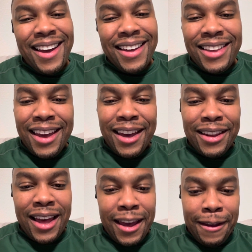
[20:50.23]
yeah,
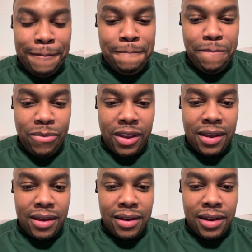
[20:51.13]
like,
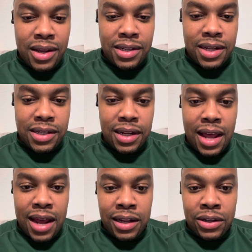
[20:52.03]
it's a
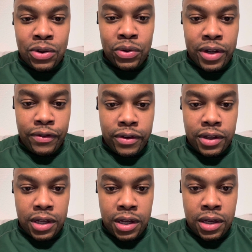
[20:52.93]
lot of little different
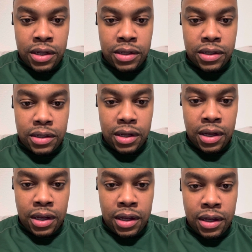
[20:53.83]
things.
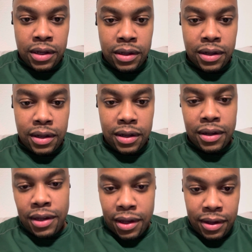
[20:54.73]
And
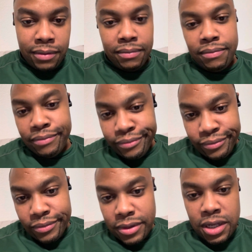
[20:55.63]
again,
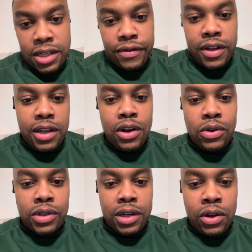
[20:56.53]
these
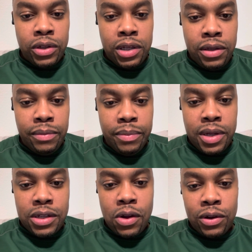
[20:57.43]
videos can only be
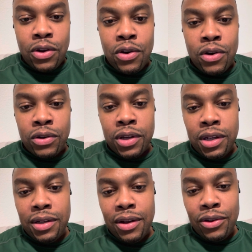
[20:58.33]
so long
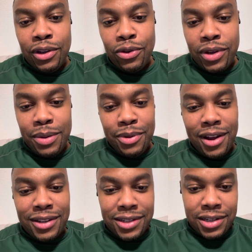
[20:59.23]
and only gonna keep
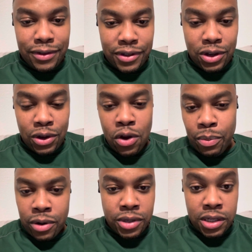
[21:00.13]
y'all attention for so long.
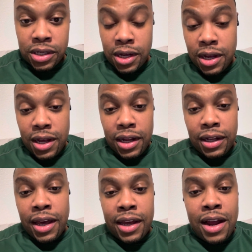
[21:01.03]
But I'm just
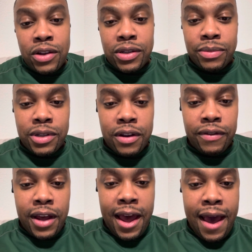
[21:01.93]
laying out some stuff
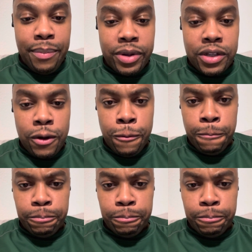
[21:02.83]
that happened. So